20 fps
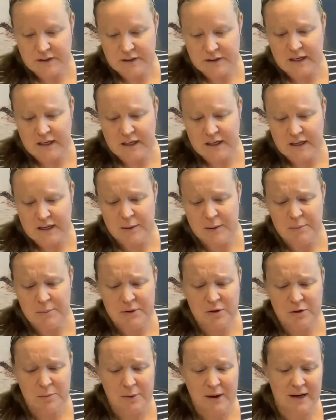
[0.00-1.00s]
keeping your
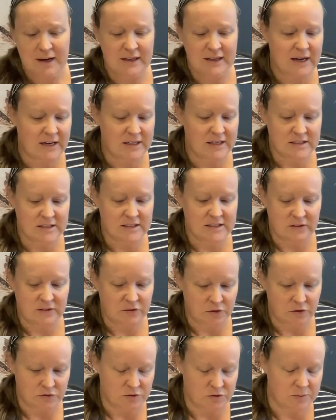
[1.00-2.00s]
pet
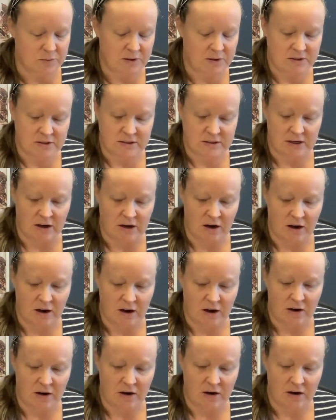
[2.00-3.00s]
contributes to overall
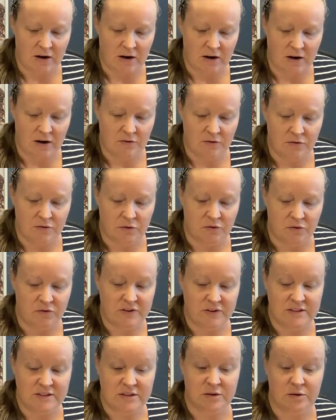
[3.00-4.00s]
physical,
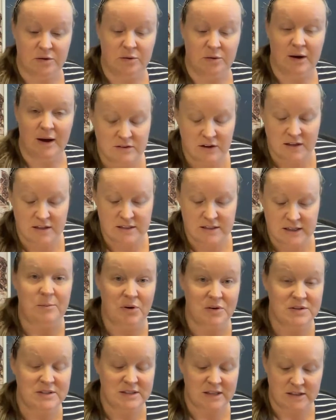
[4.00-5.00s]
mental,
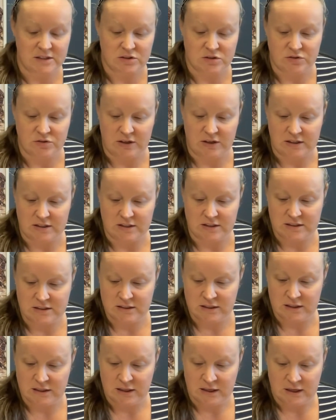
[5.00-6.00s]
processed treats.
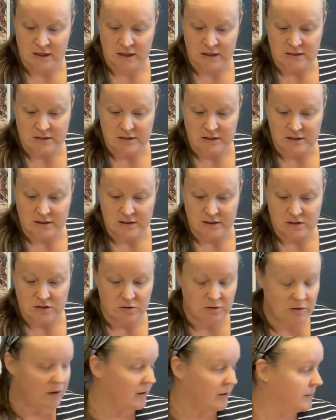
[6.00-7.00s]
So did you
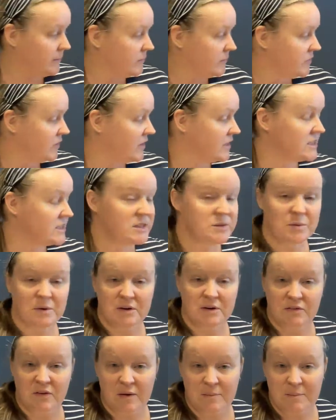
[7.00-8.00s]
know? So this is one of
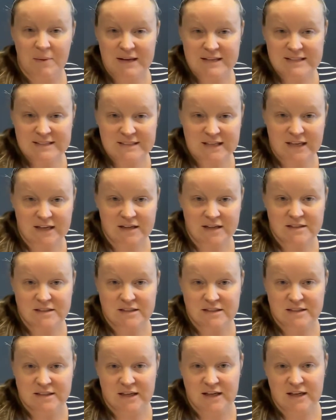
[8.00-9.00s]
our best sellers.
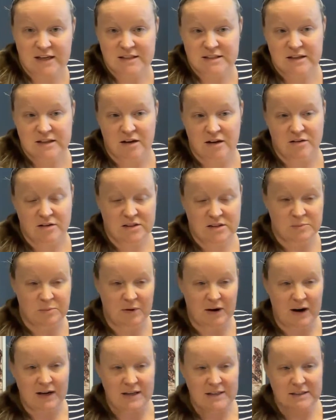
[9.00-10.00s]
This is our
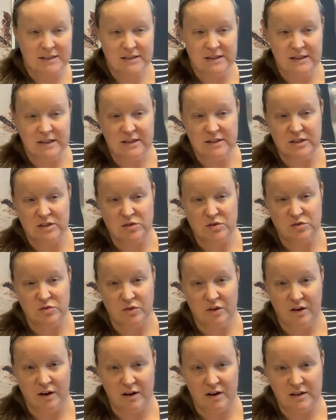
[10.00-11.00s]
sprats. These are
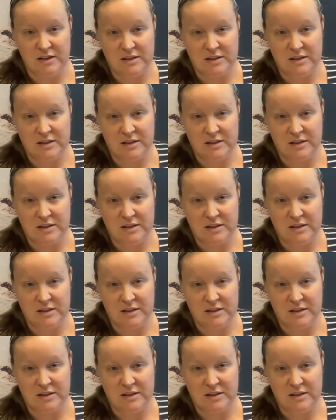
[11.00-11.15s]
dried